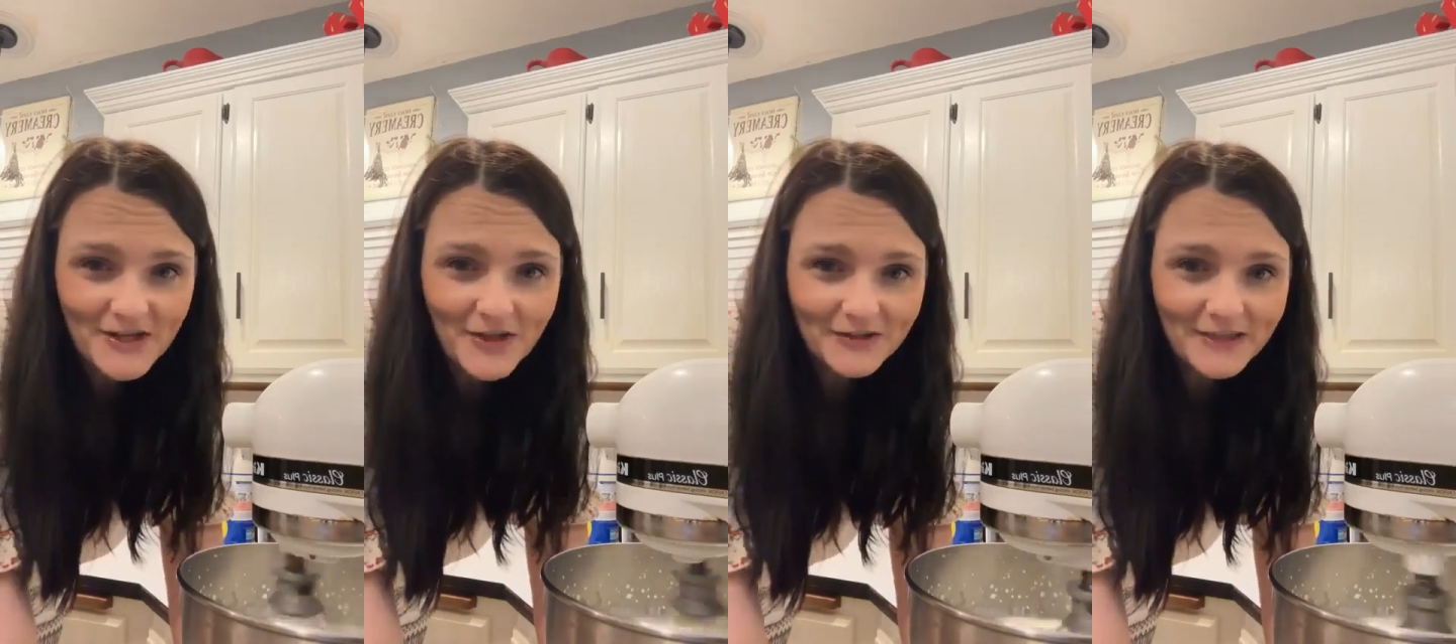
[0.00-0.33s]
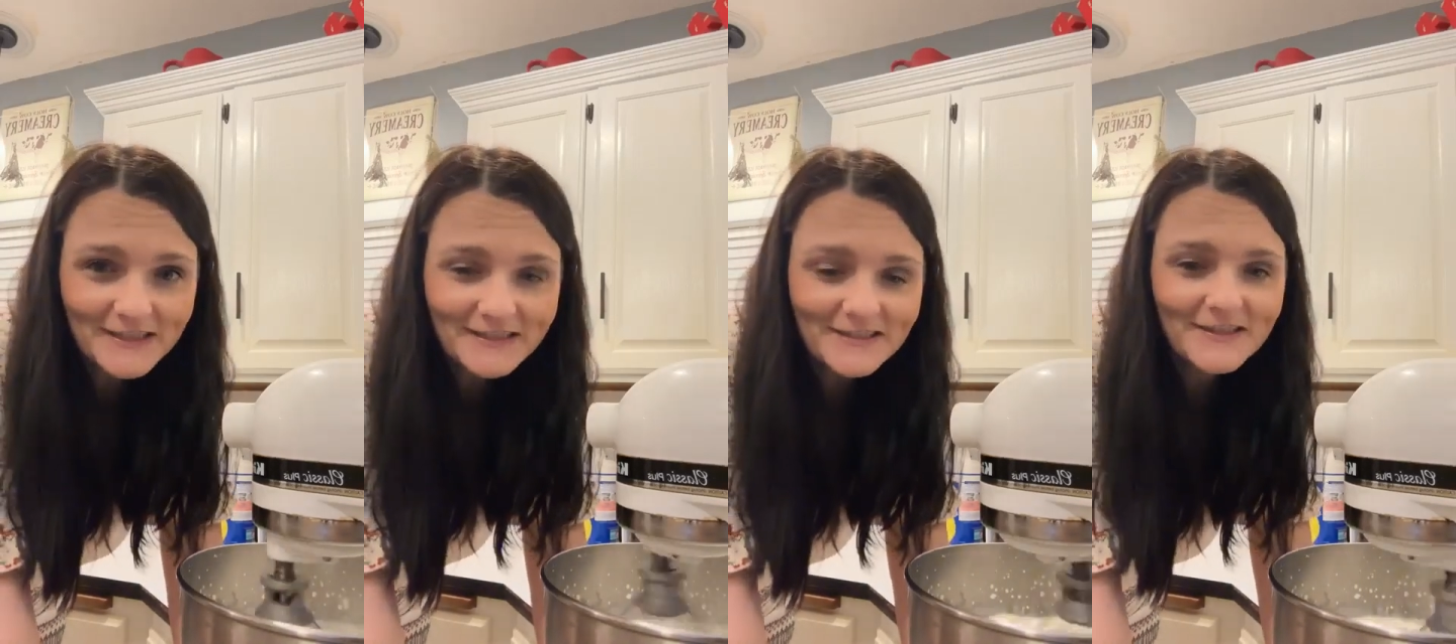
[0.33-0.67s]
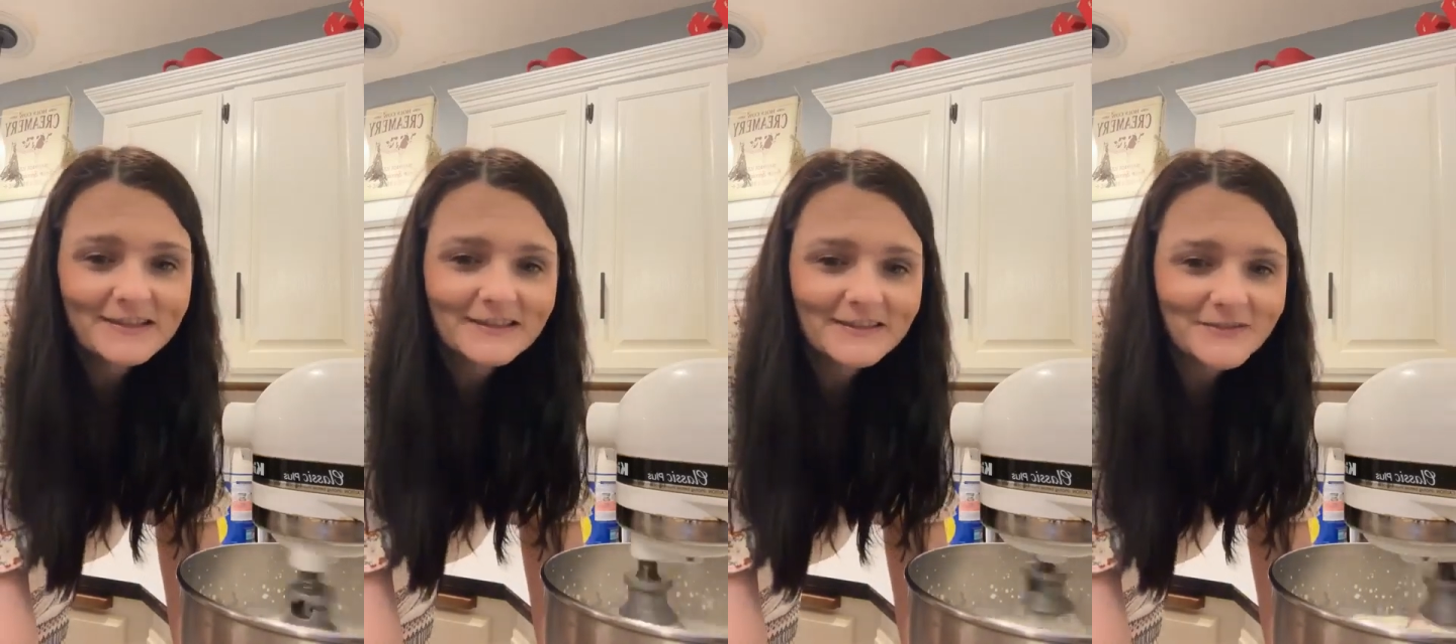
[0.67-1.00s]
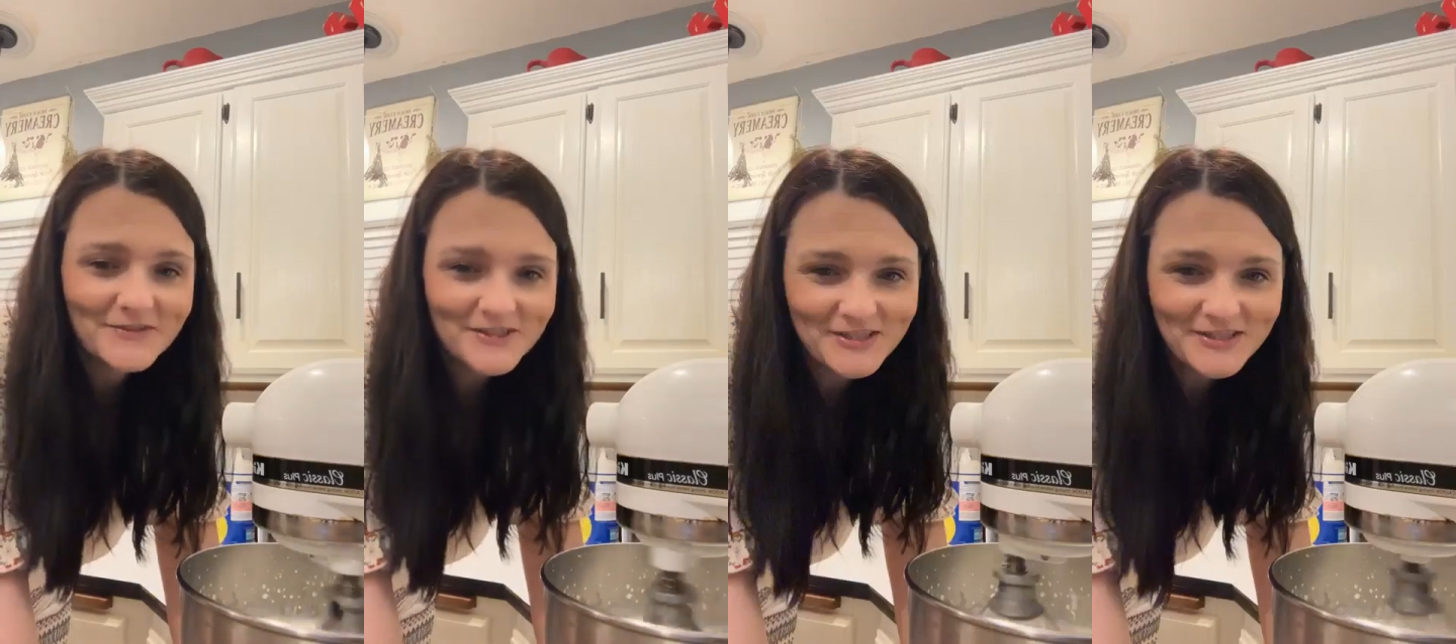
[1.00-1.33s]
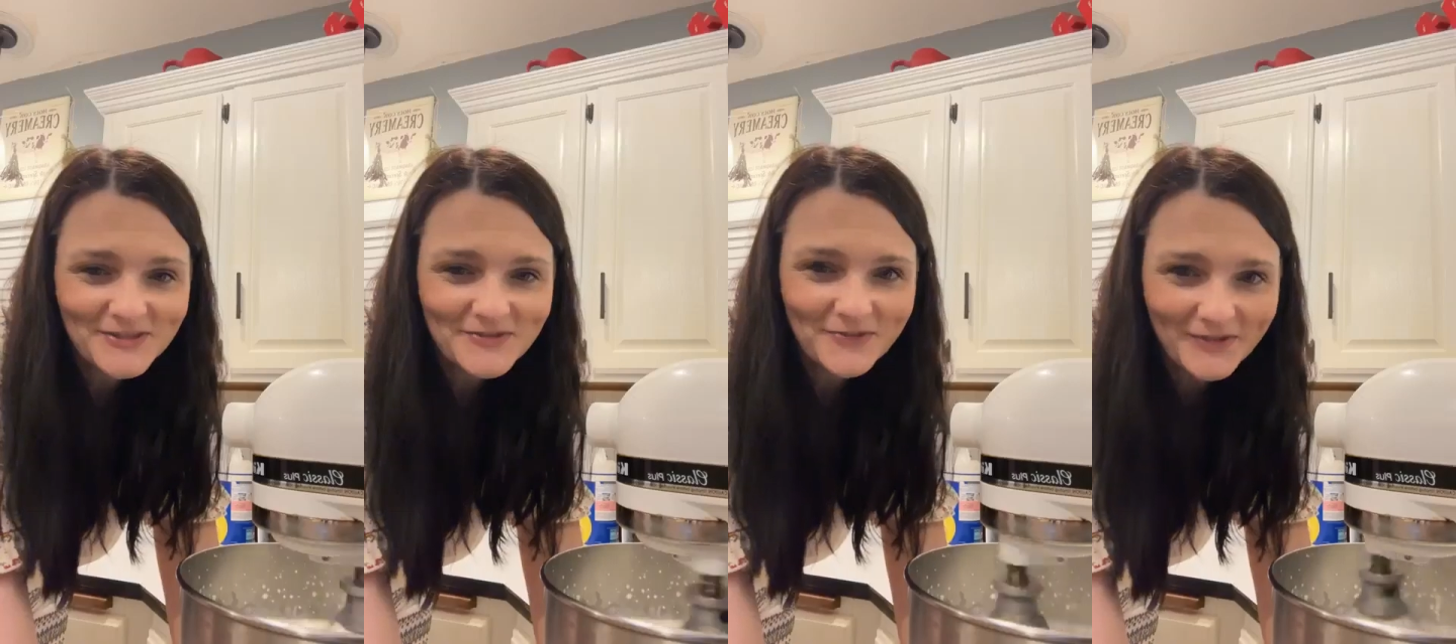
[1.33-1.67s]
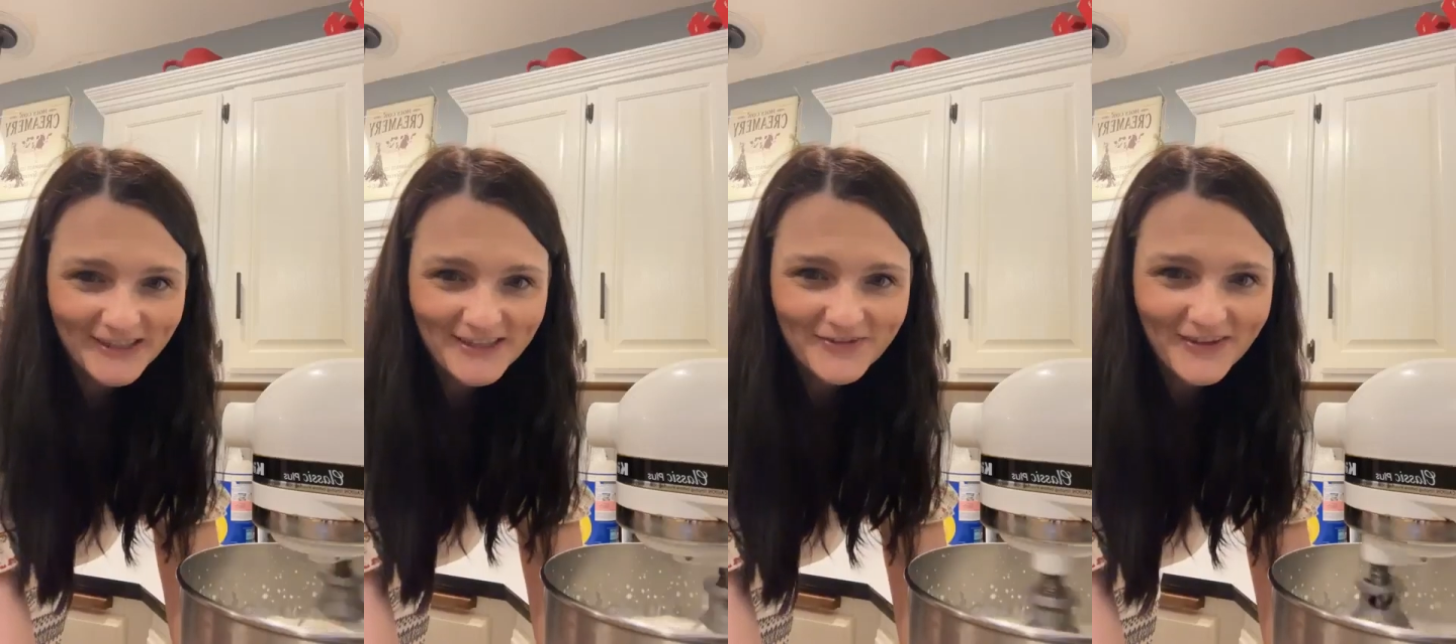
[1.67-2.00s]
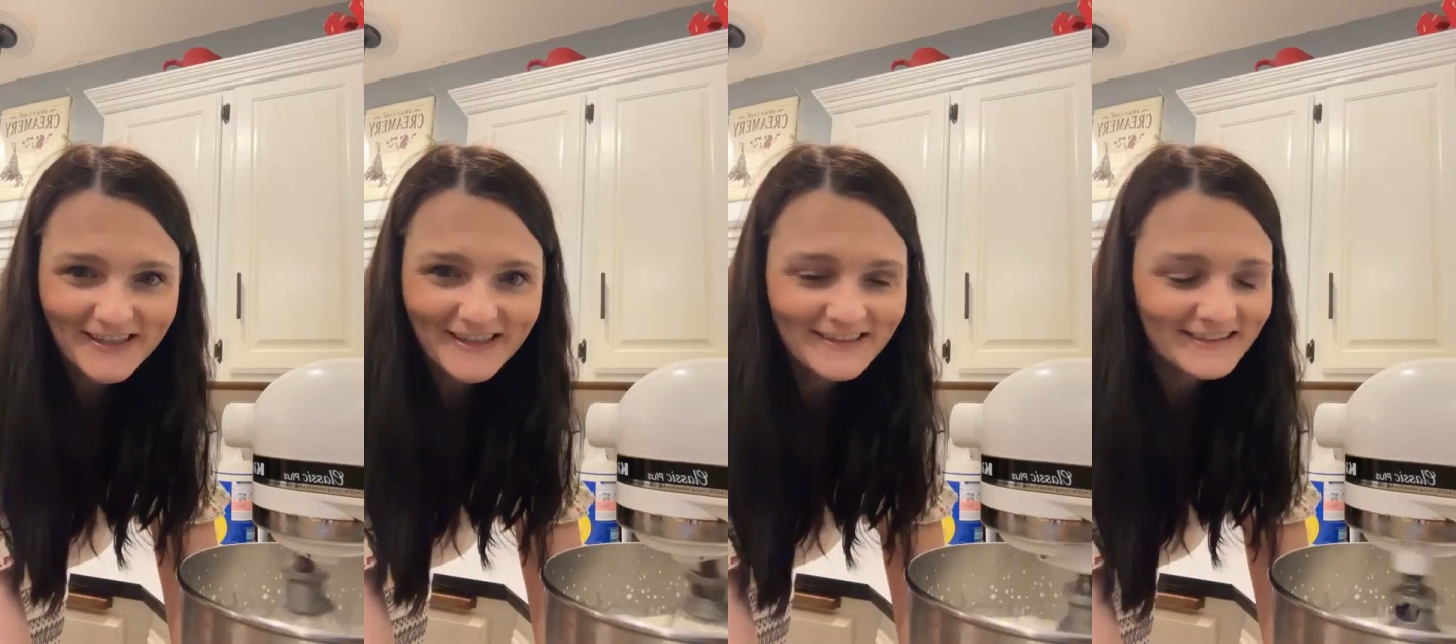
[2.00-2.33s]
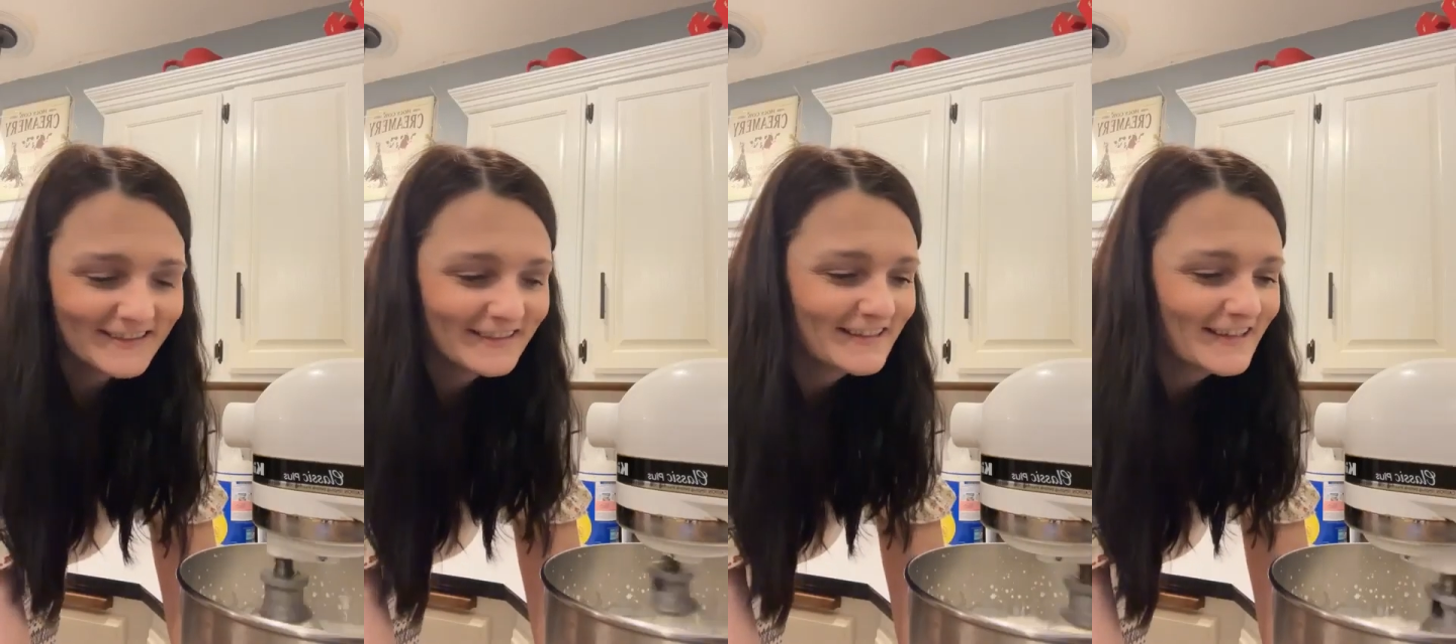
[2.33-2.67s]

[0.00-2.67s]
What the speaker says: intolerant, which is really funny.